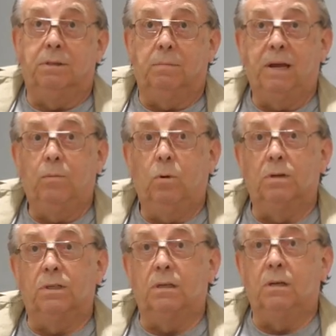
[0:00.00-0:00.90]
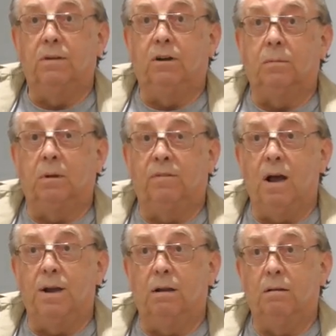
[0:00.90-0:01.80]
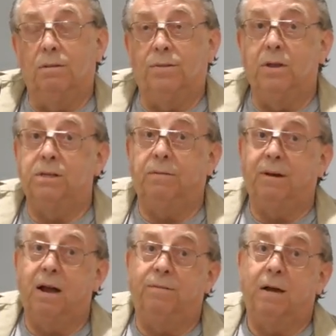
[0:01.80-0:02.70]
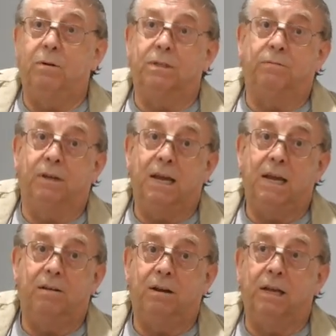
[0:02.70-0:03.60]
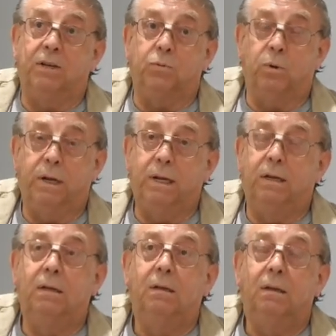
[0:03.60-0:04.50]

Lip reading: The main ones are you've got to provide 35 hours of care each week,